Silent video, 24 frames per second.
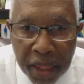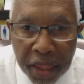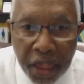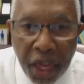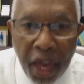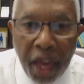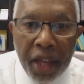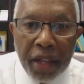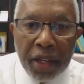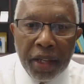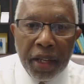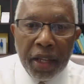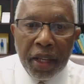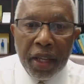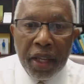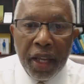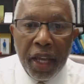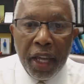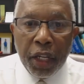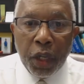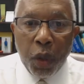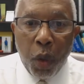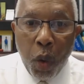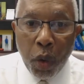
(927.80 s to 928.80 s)
that
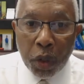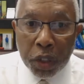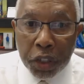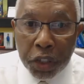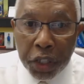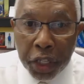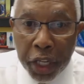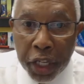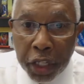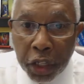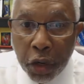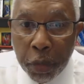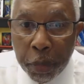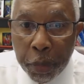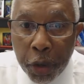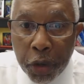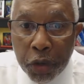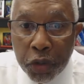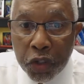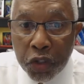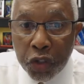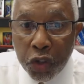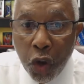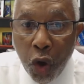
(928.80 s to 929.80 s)
in order to enter a
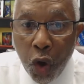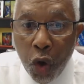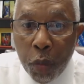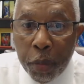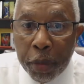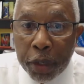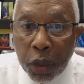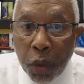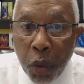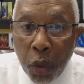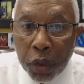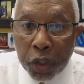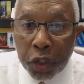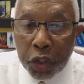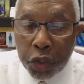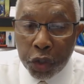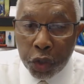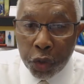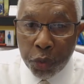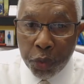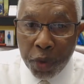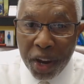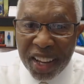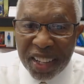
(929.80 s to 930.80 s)
person's home, in order
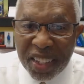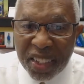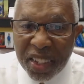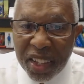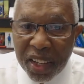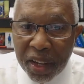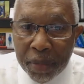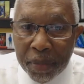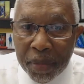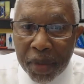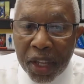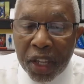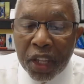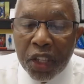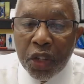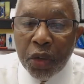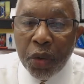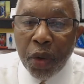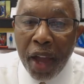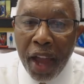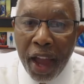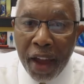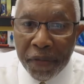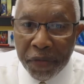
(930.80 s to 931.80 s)
to arrest him,
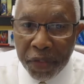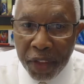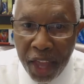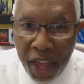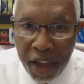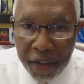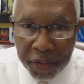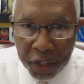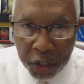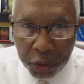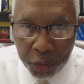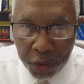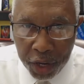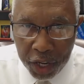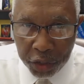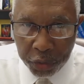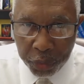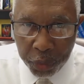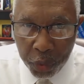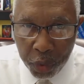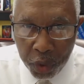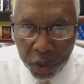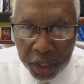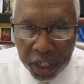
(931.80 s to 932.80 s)
you have to have an
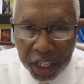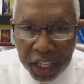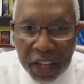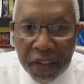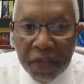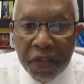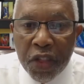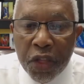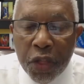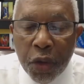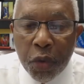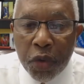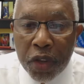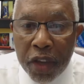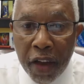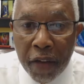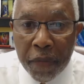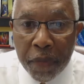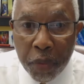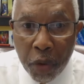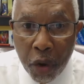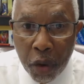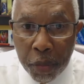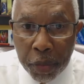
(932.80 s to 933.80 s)
arrest warrant. Even though you
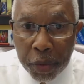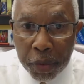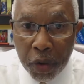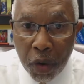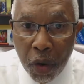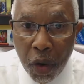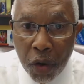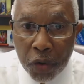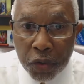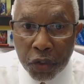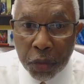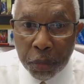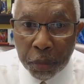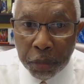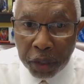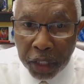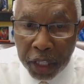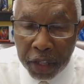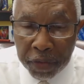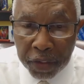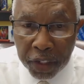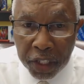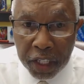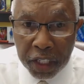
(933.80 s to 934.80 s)
have probable cause to
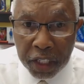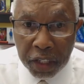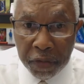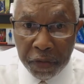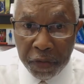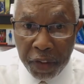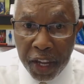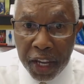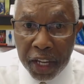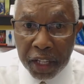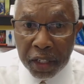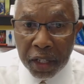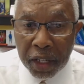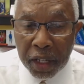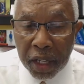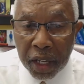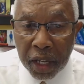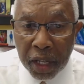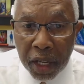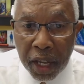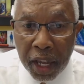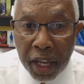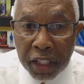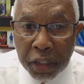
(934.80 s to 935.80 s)
believe that
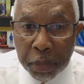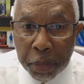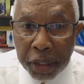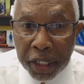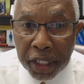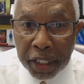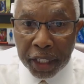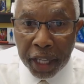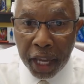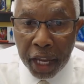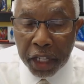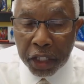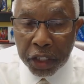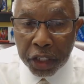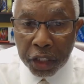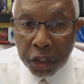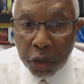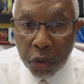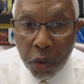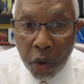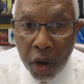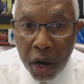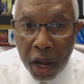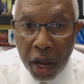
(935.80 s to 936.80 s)
has been engaged in a
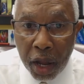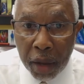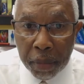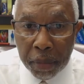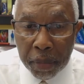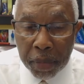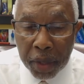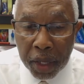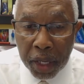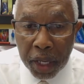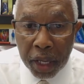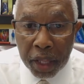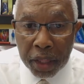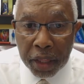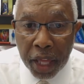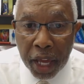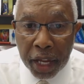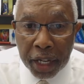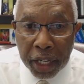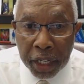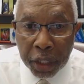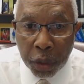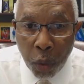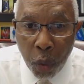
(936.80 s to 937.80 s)
crime,
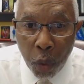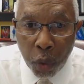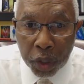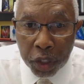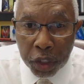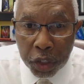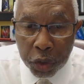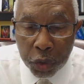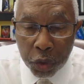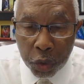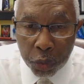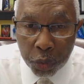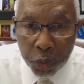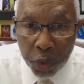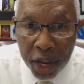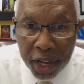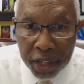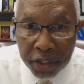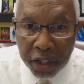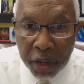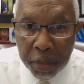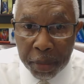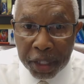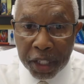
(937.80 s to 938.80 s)
that in order to
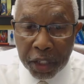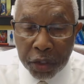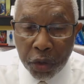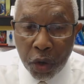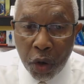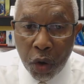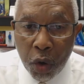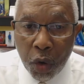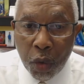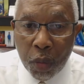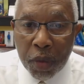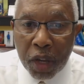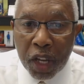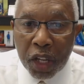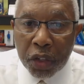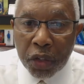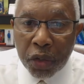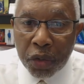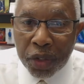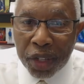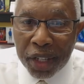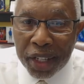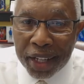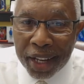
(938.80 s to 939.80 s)
arrest him in his home,
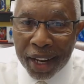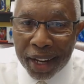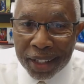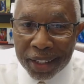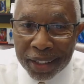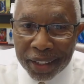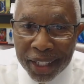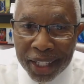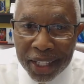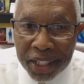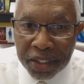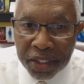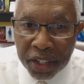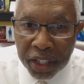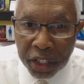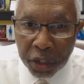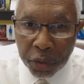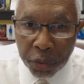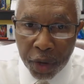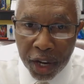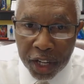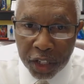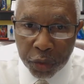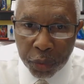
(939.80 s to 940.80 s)
you need at least an
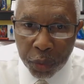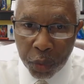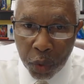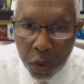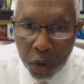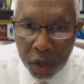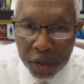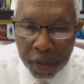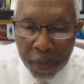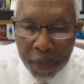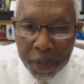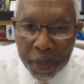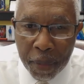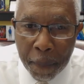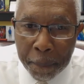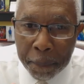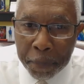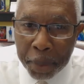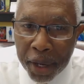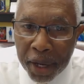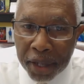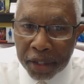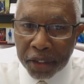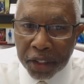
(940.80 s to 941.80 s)
arrest warrant.
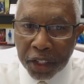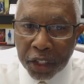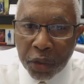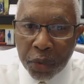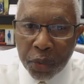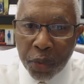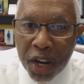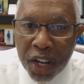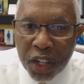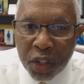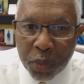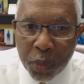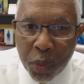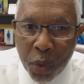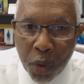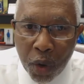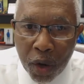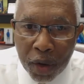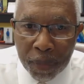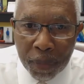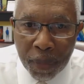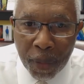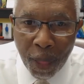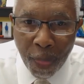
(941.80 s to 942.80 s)
But the arrest
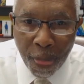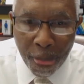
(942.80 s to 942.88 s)
warrant,